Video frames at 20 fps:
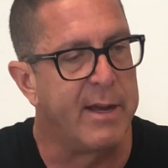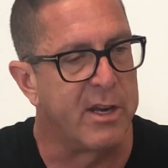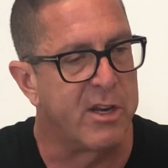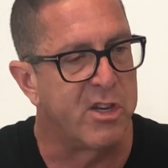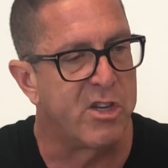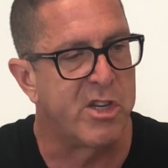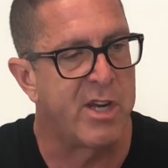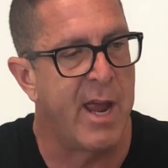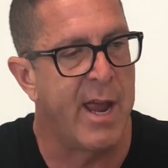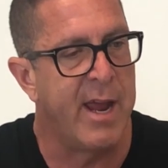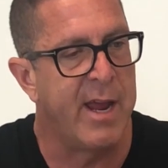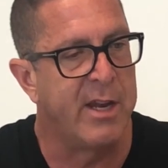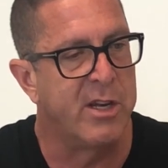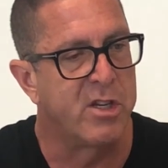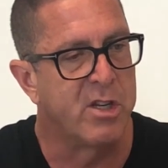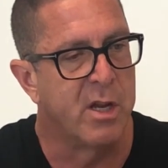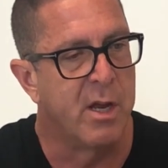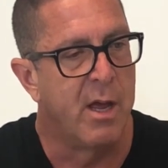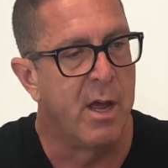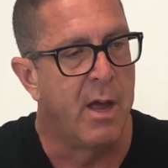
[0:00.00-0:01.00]

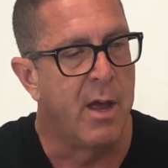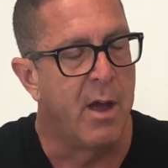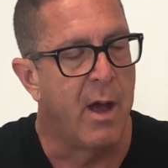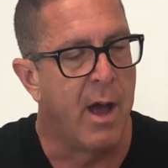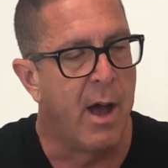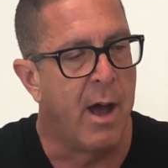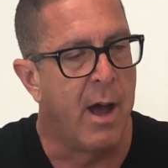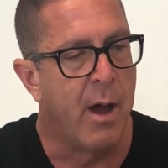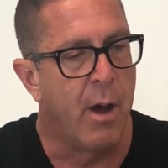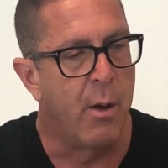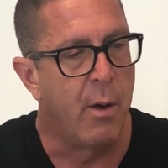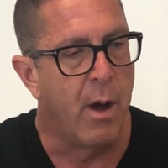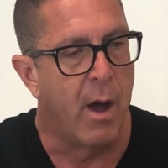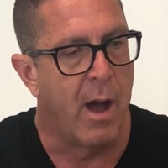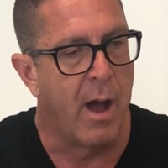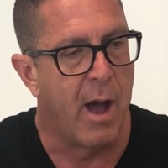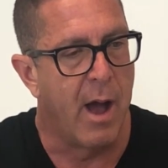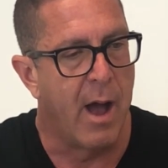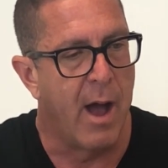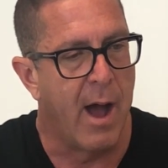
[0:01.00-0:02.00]
exchange,
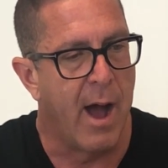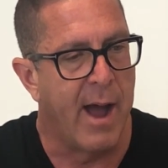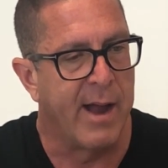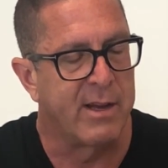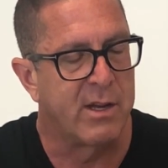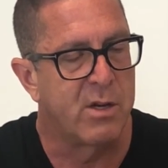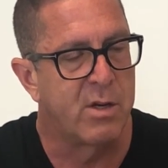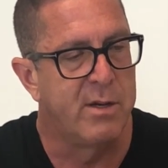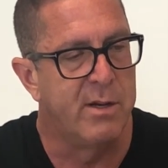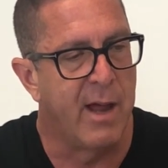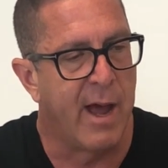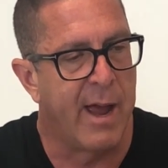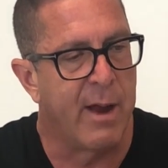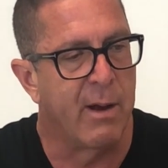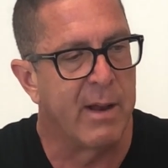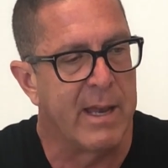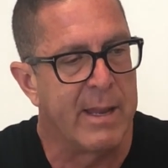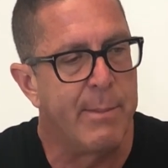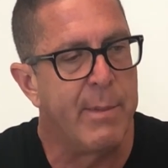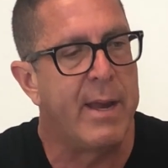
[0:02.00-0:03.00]
I
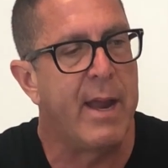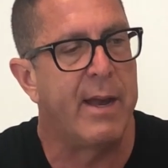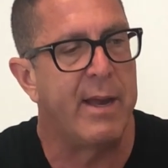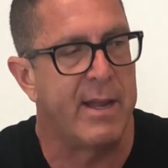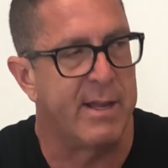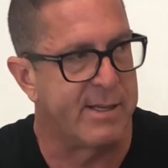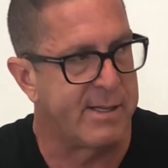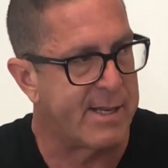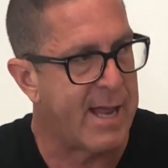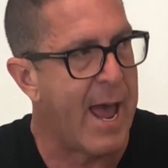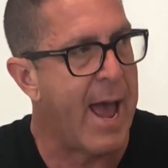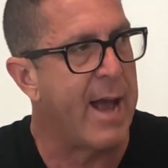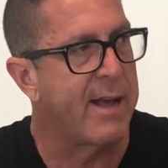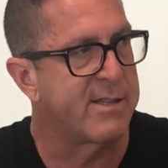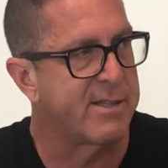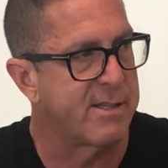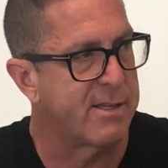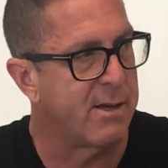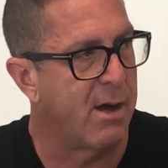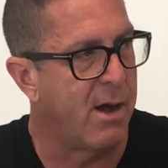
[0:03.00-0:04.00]
eliminated his
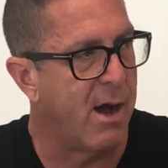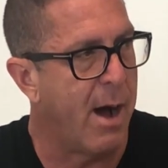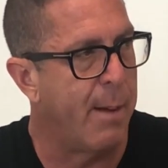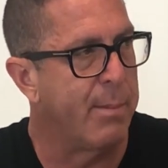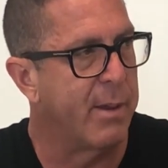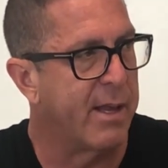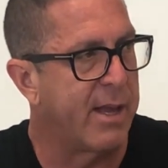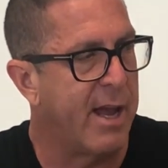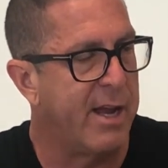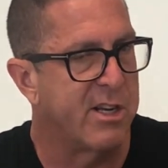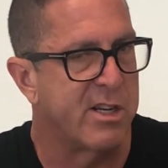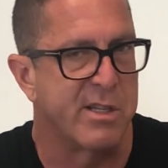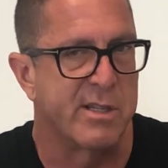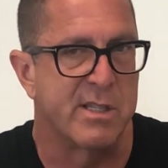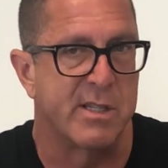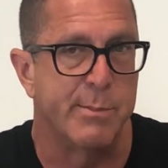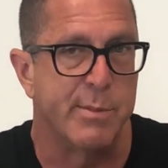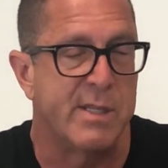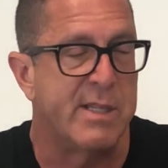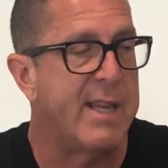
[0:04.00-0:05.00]
tax obligations
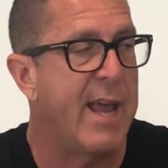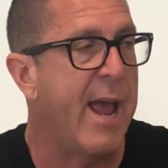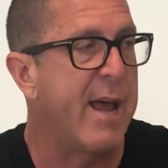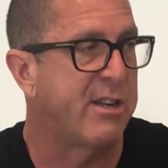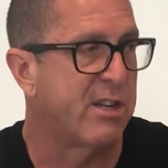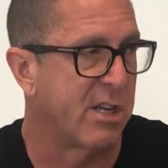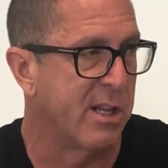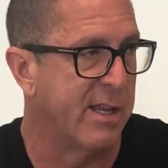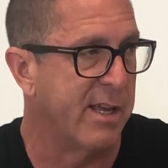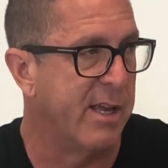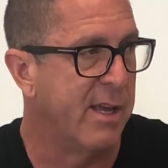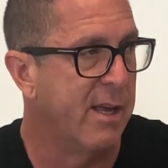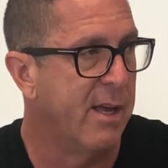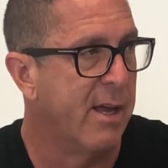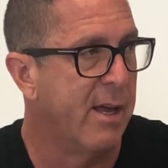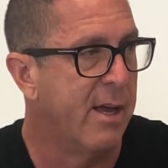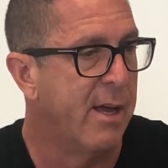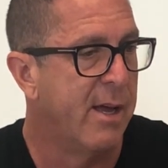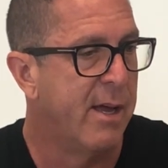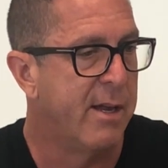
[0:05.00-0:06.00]
substantially
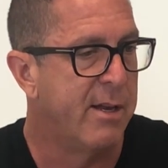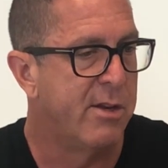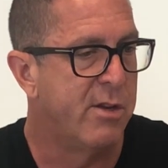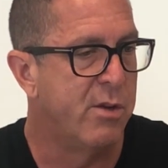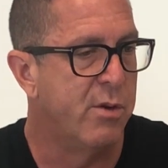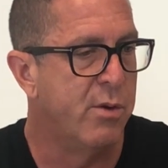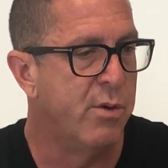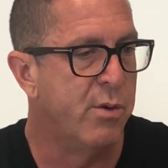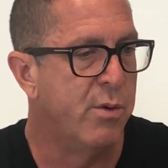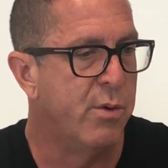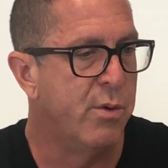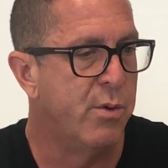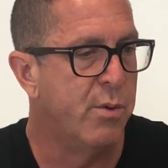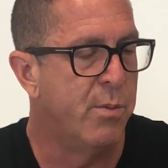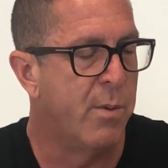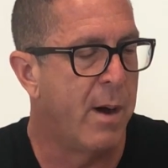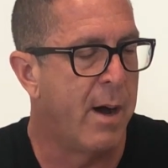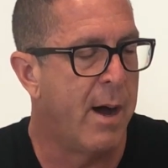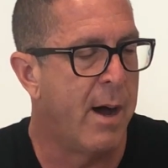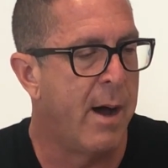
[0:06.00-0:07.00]

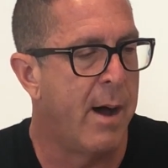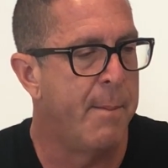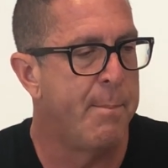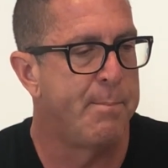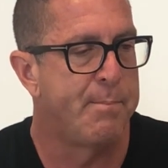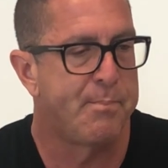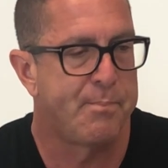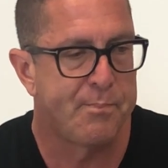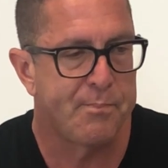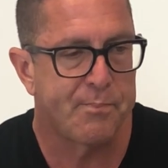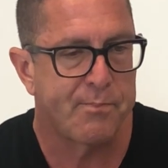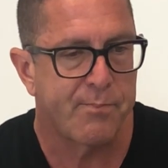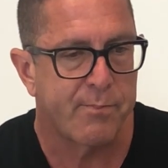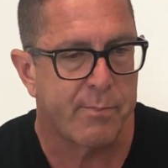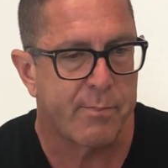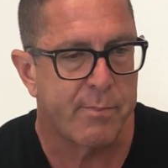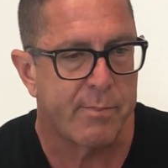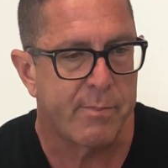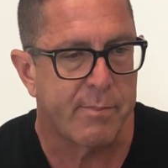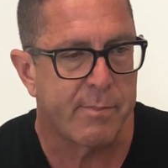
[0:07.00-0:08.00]
to,
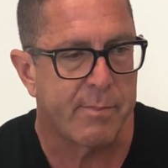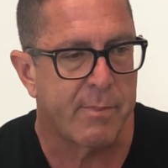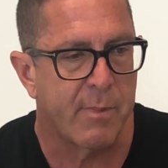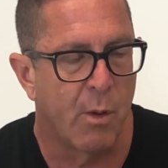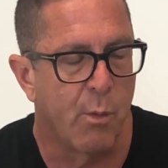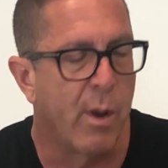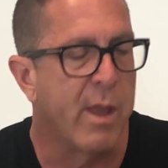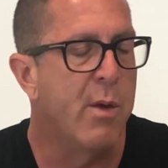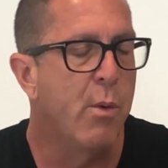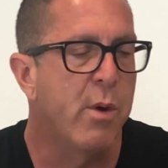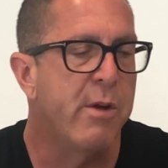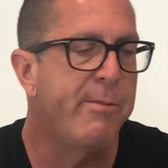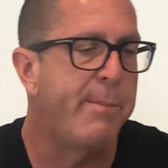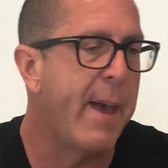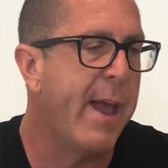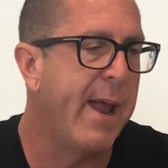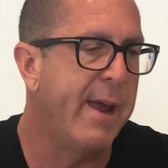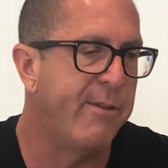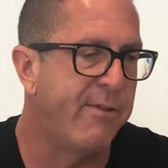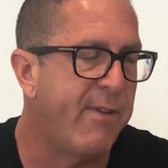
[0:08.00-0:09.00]
he would have
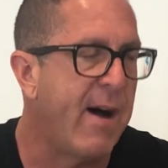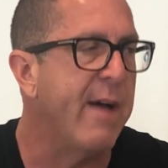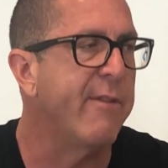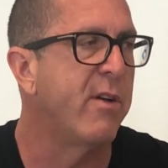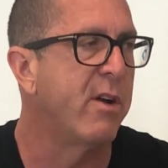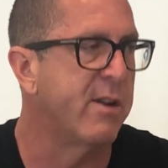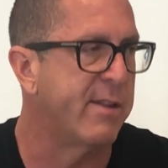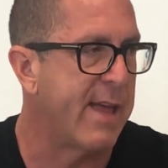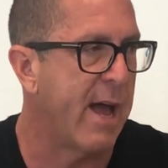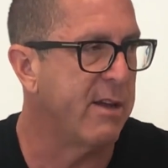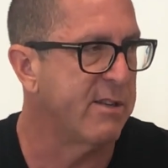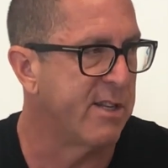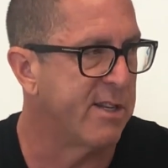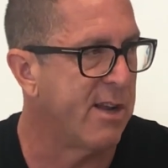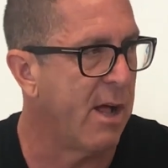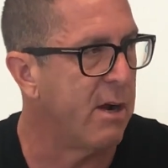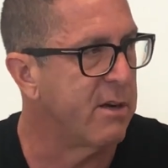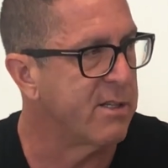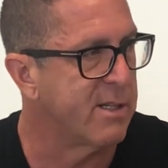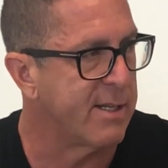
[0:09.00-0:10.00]
paid
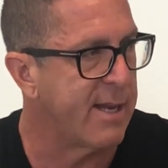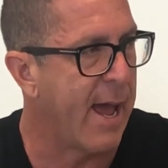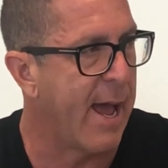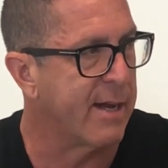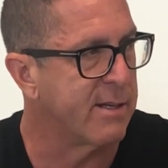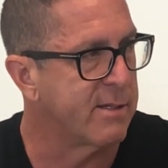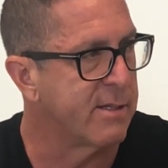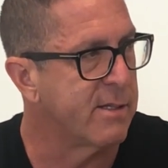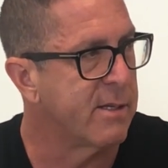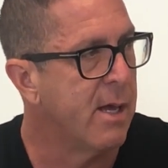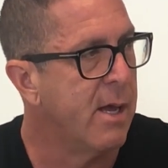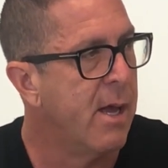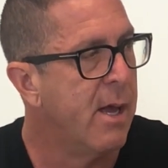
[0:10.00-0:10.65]
$500,000 in taxes